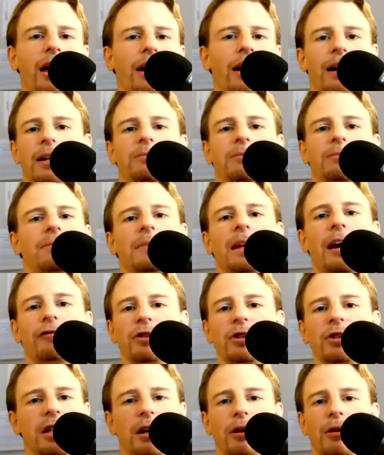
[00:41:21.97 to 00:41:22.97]
I have
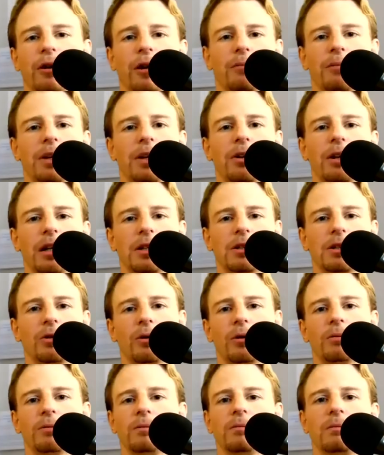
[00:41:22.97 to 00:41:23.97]
to tell them, you know, there's
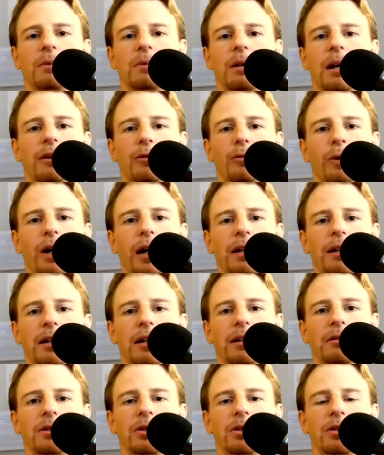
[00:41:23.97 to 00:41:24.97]
no other way
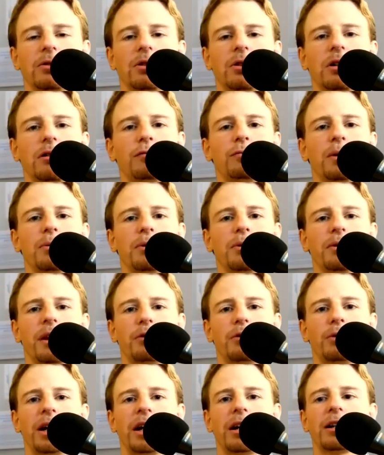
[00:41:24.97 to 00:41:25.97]
than to, to give people
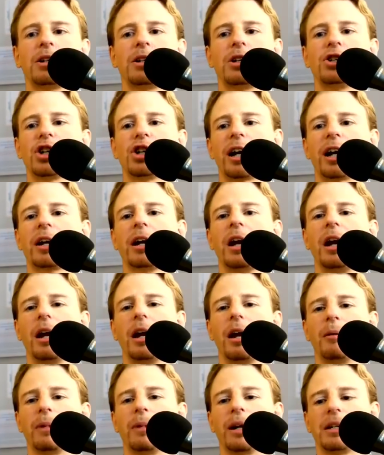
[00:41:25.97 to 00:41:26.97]
that reality check.
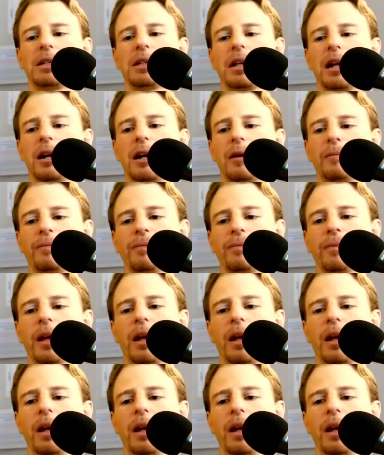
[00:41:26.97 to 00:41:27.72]
But um,